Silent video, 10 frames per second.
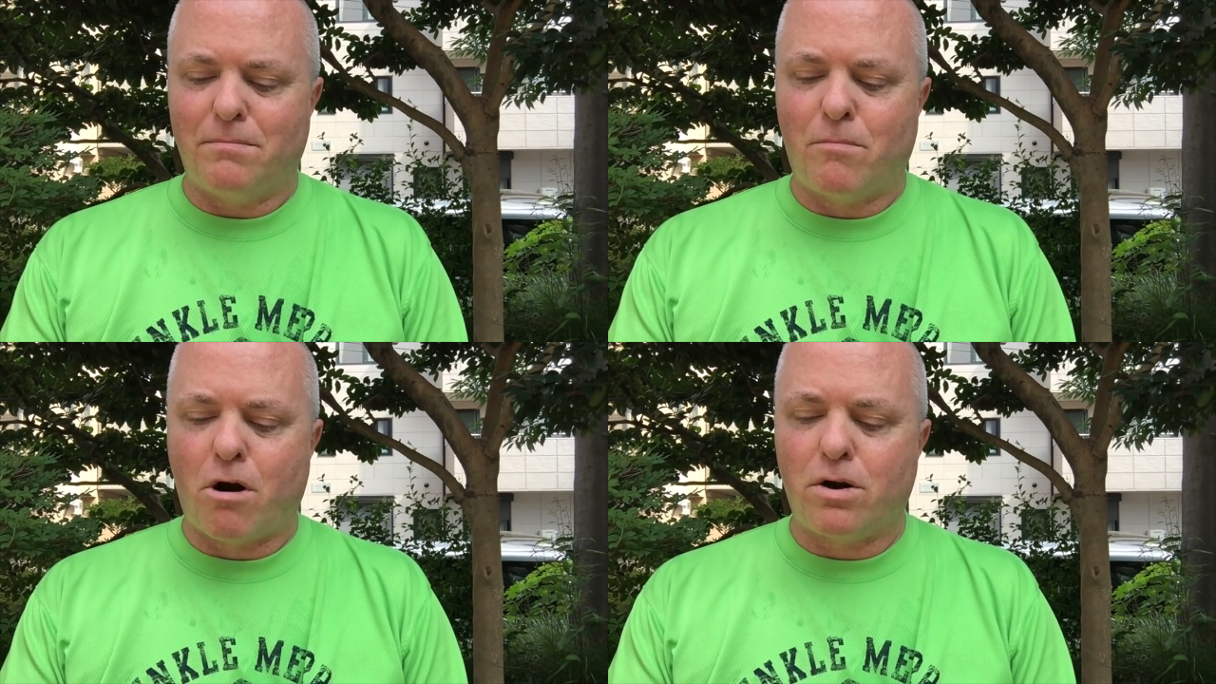
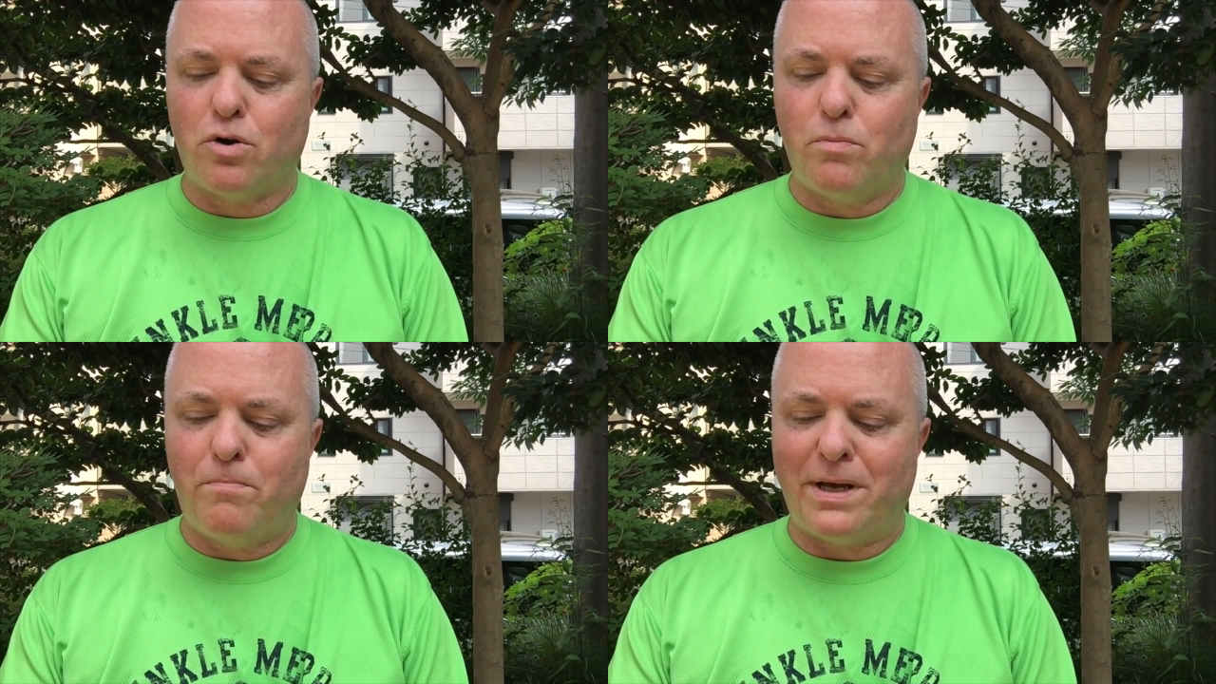
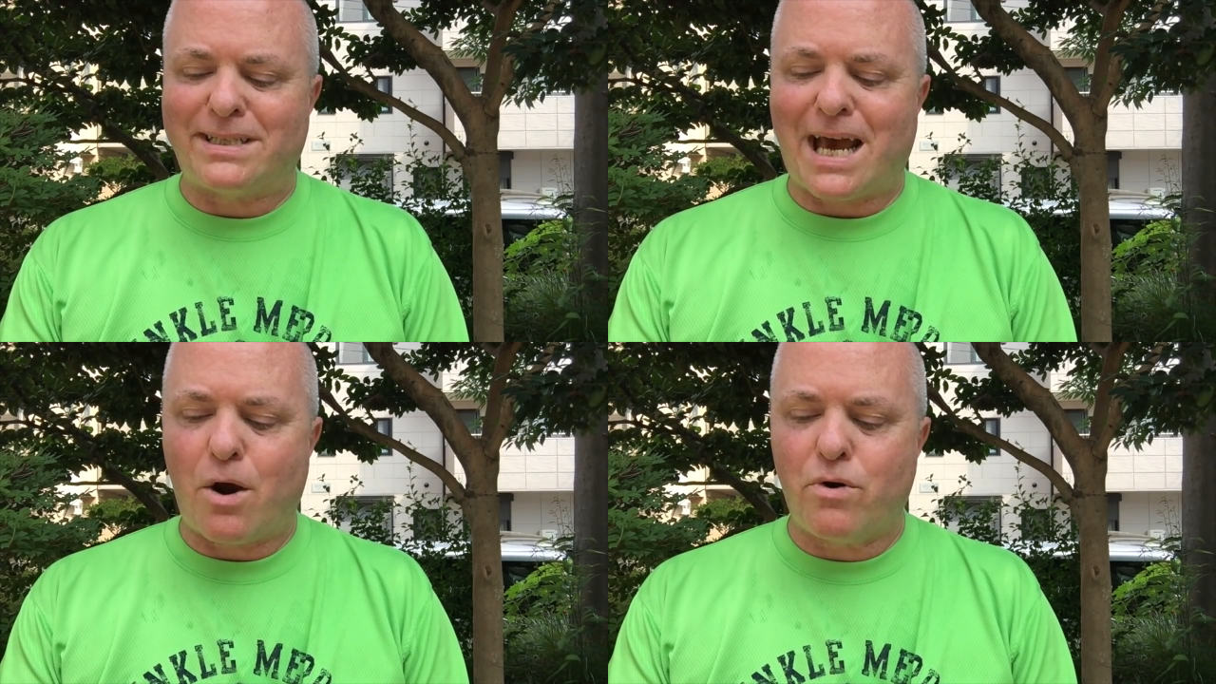Margot
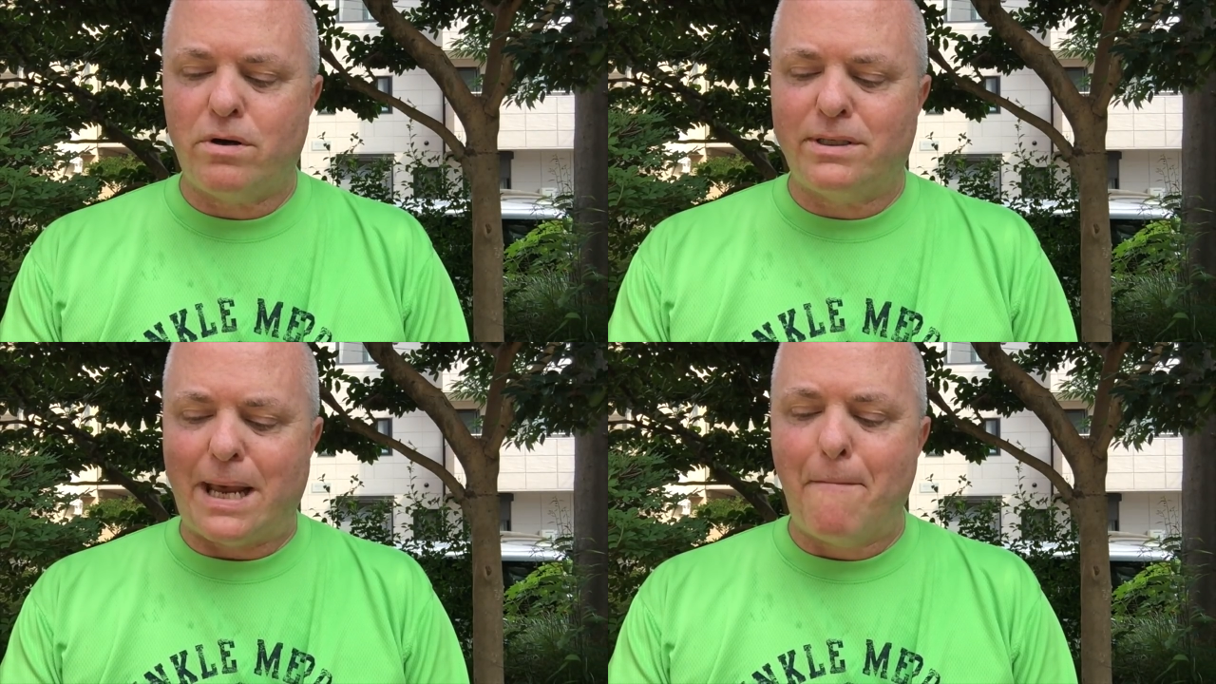Bettauer
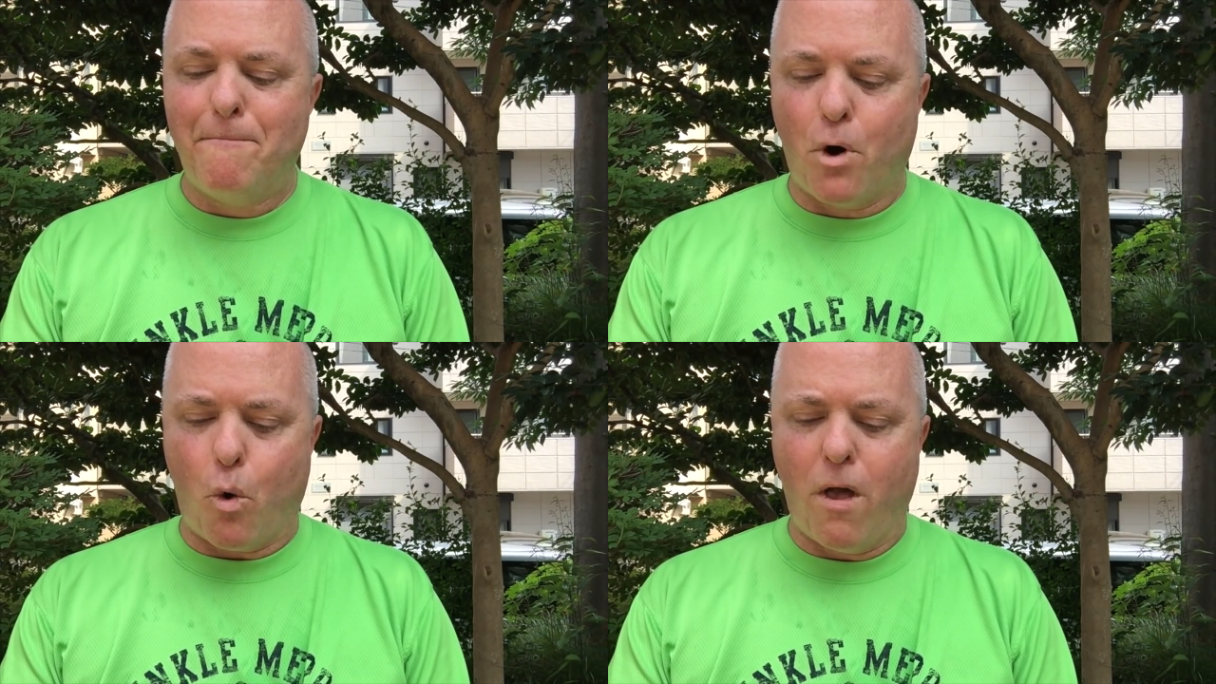
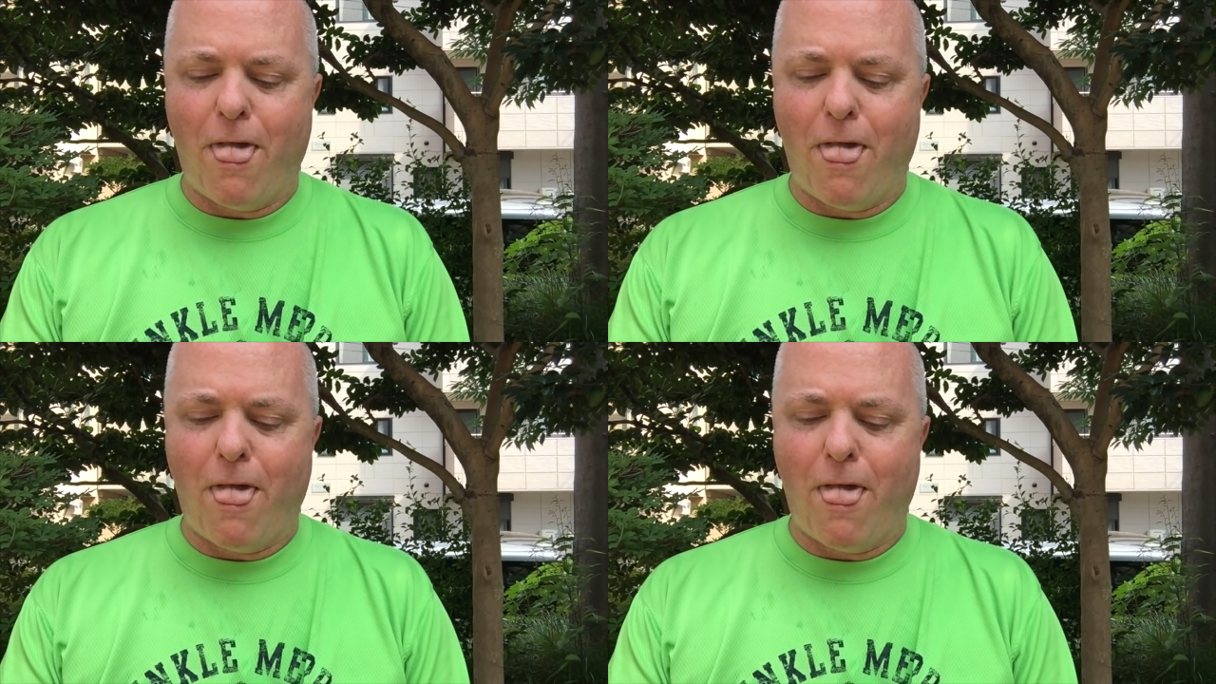Dembo.